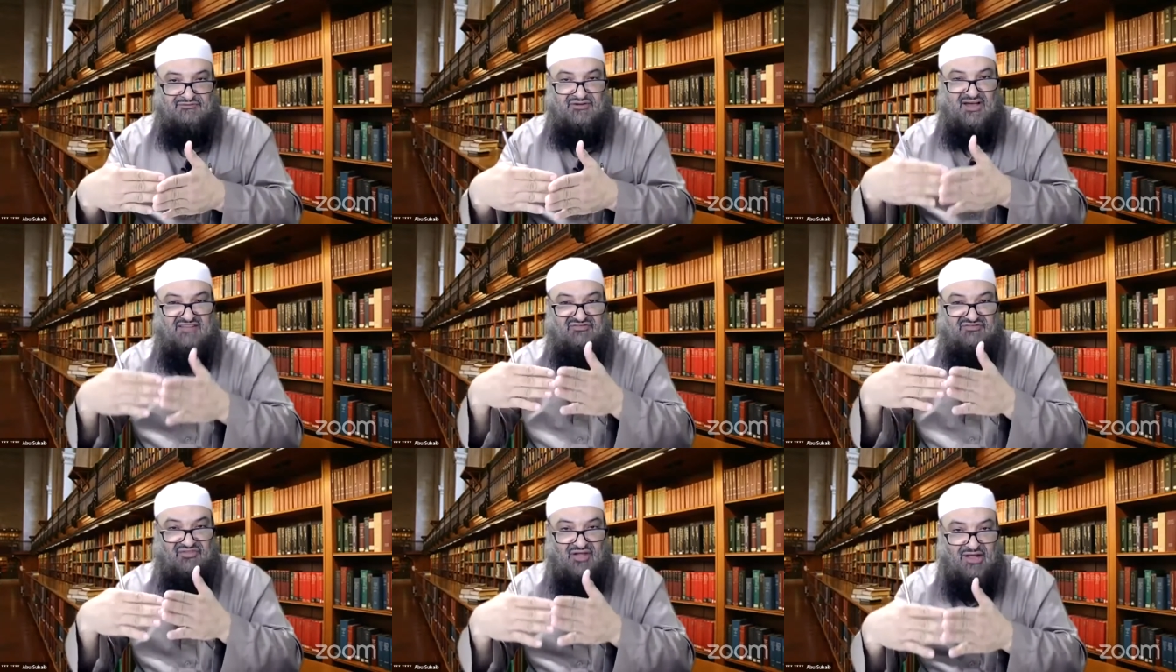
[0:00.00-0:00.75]

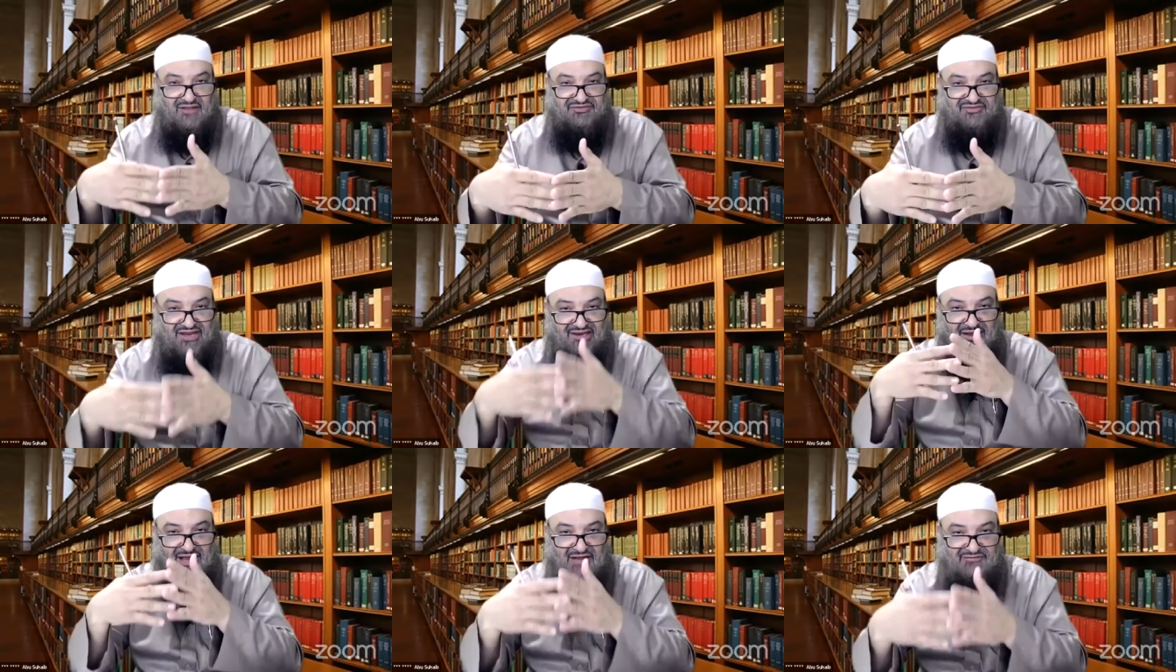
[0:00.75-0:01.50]

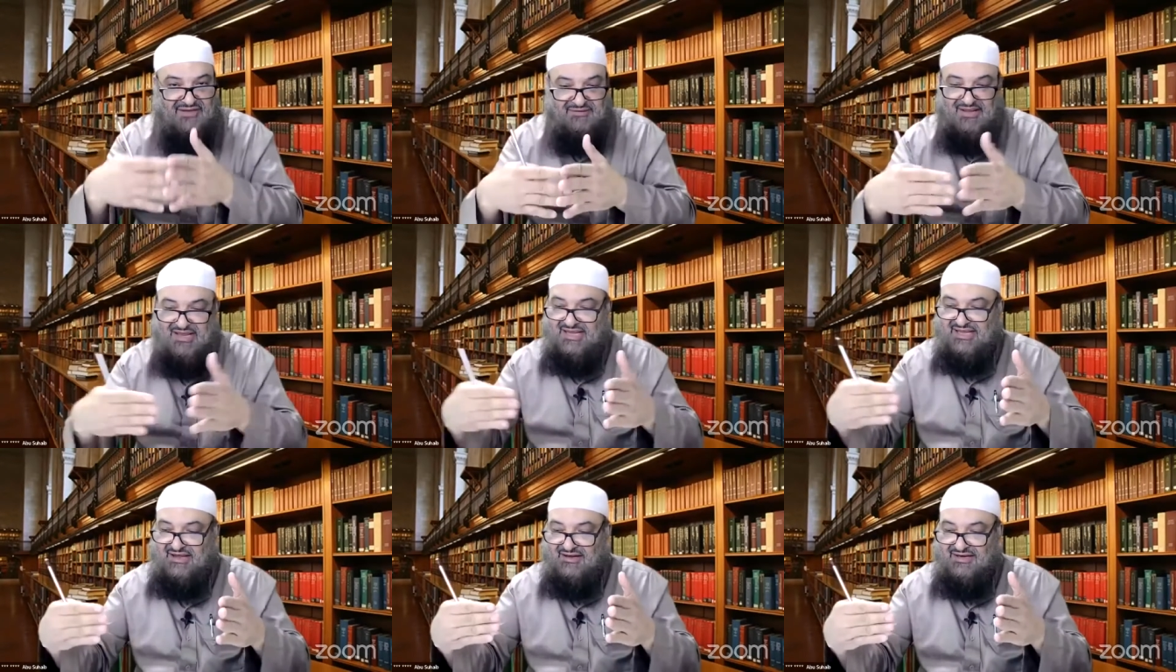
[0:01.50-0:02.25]

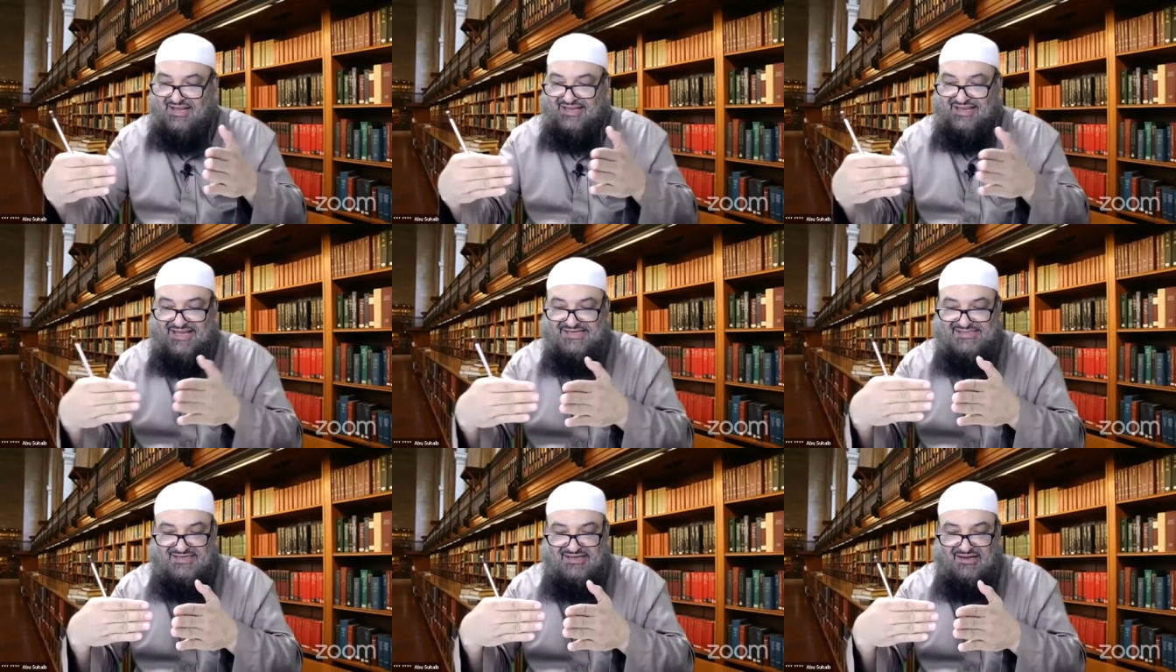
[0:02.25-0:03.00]
He gone
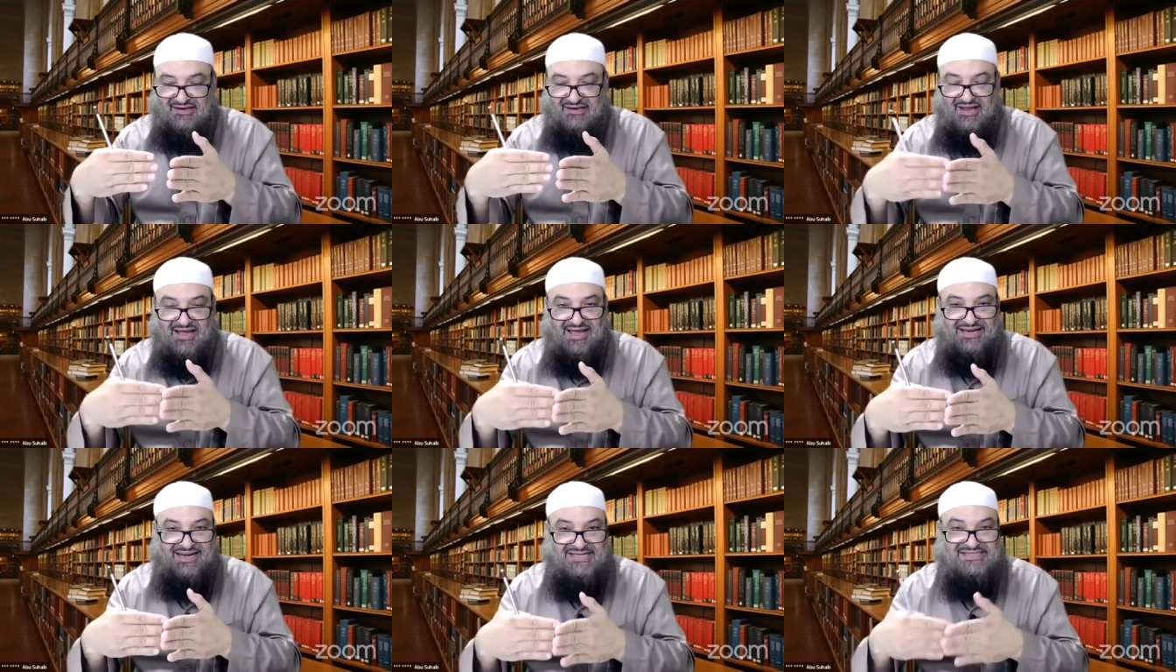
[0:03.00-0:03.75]
against Allah
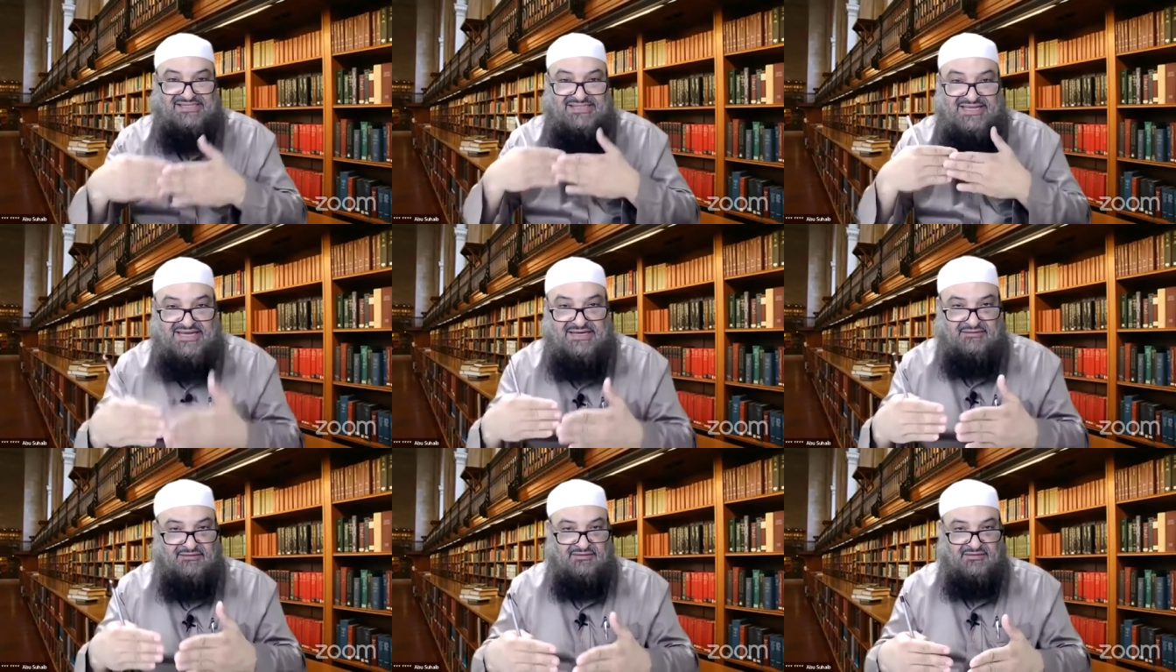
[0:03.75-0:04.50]
and his
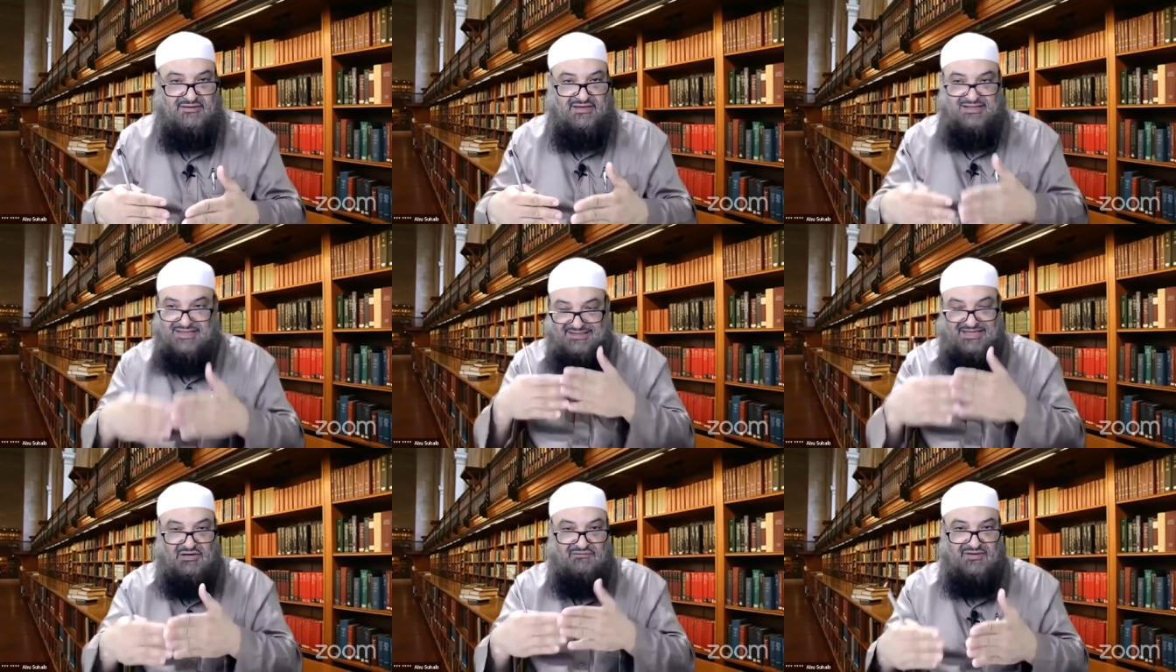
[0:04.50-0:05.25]
deen, in the
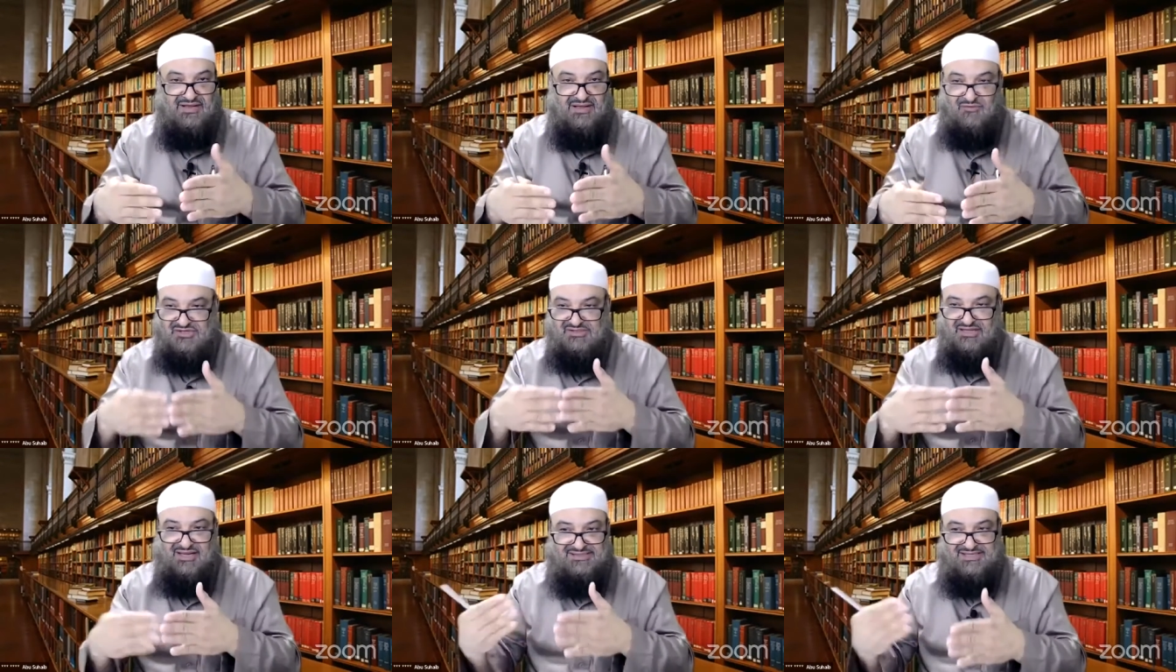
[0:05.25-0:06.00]
deen of which is
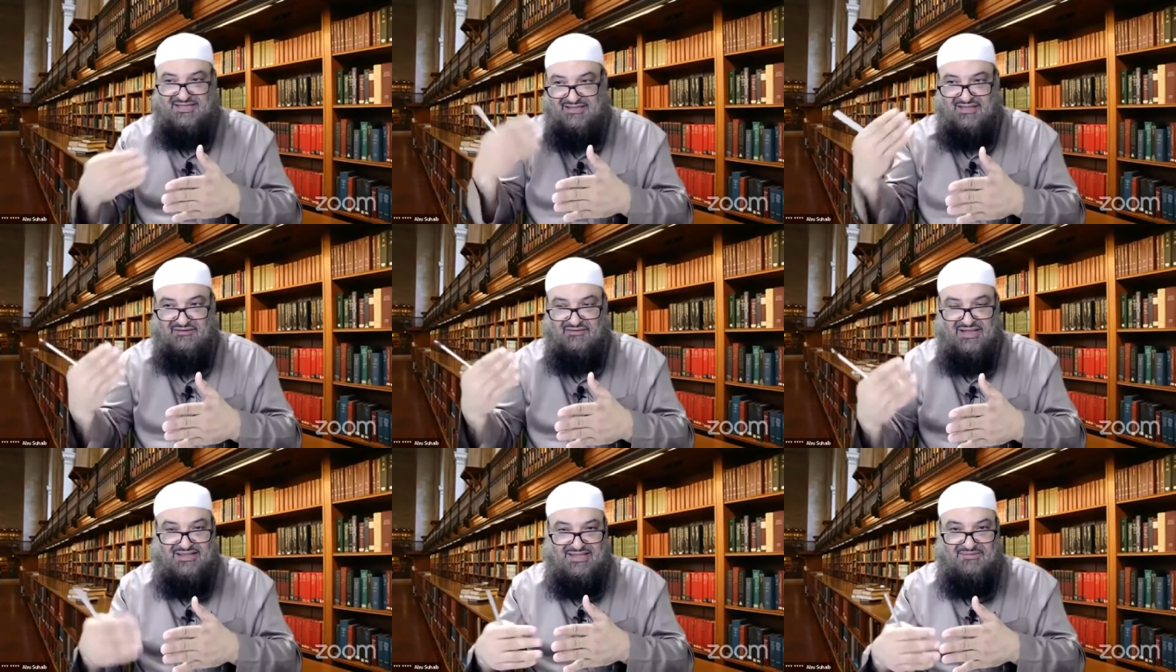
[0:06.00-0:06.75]
not his deen,
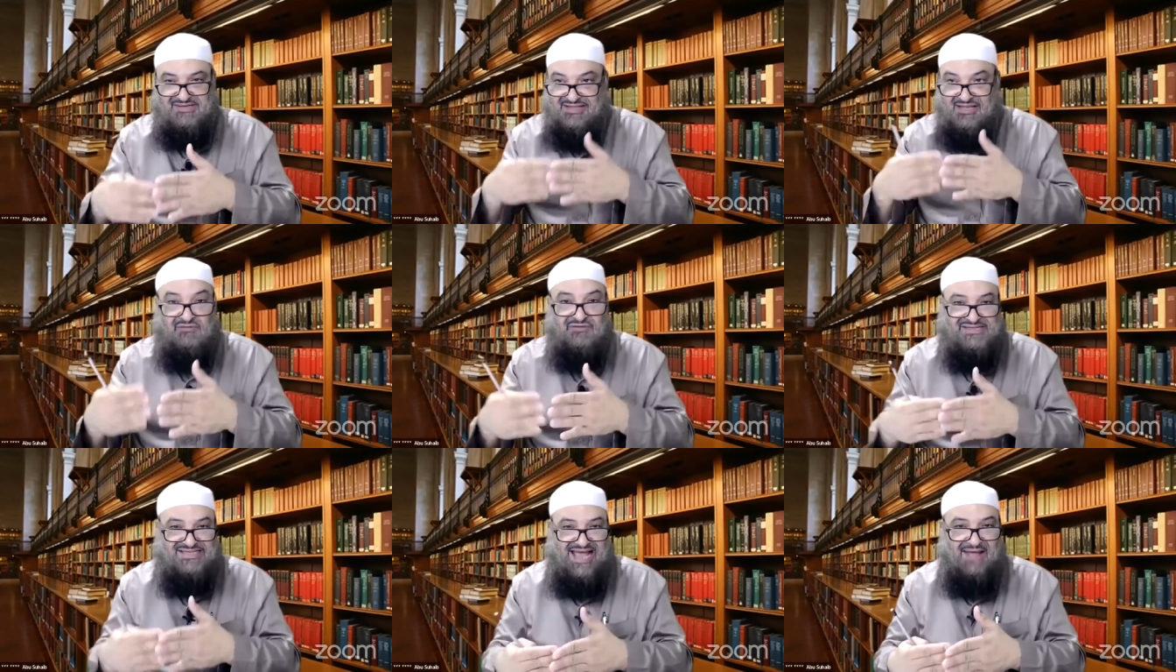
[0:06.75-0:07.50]
that means the deen of
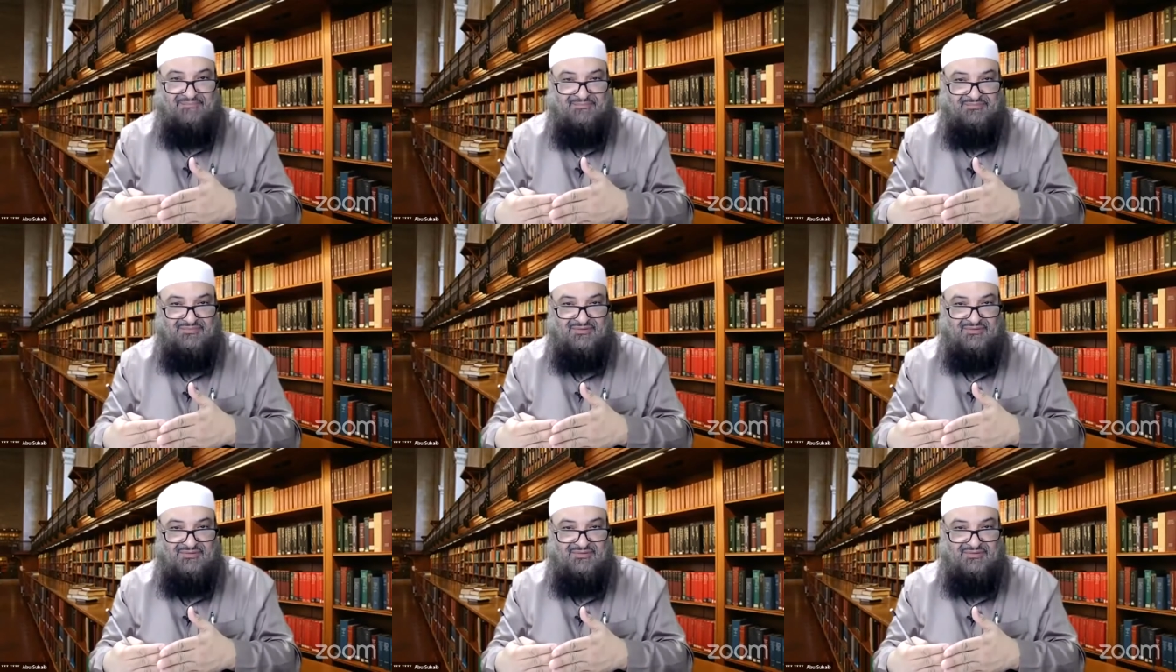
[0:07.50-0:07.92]
Islam.